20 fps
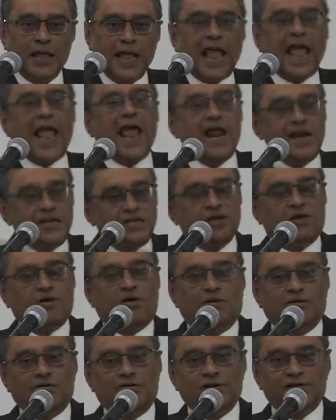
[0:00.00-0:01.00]
and the
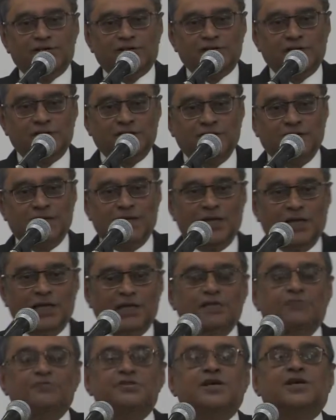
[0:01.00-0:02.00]
Congress,
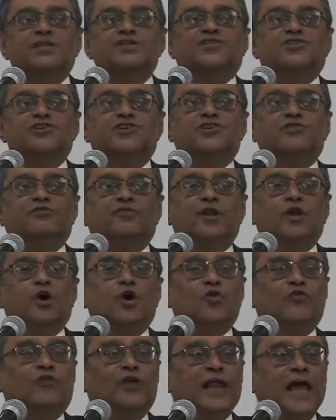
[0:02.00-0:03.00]
there was a considerable
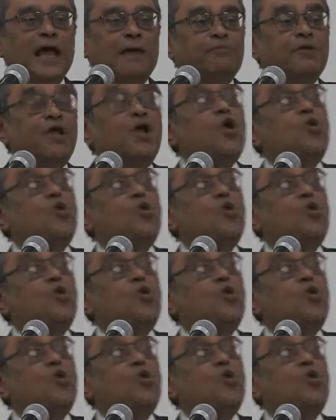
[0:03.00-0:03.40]
overlap,